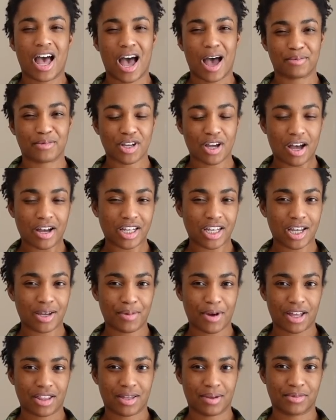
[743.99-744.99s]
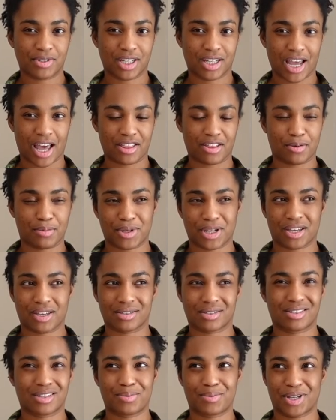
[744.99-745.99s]
I'm talking about them together
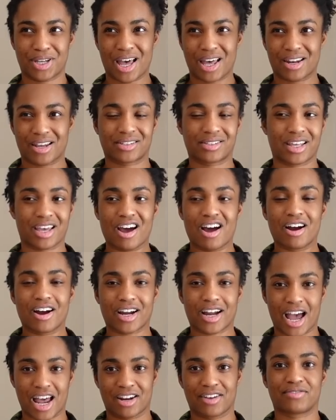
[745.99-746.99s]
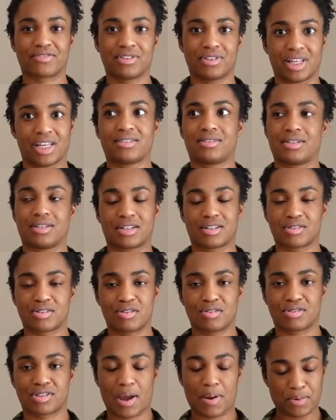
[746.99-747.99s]
because, to be honest, they are kind of listed as
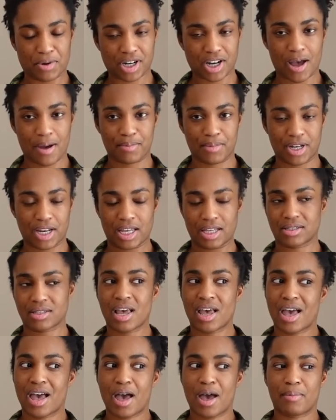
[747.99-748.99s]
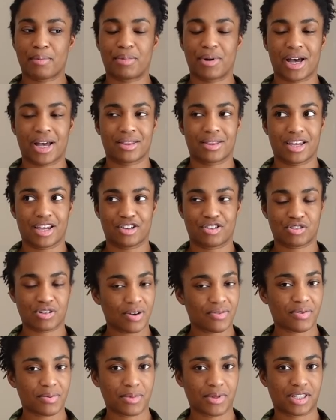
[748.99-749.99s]
two separate companies, but they
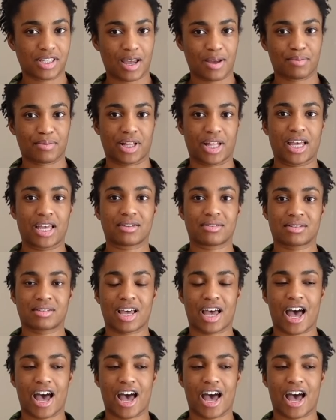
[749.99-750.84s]
ship from the same place.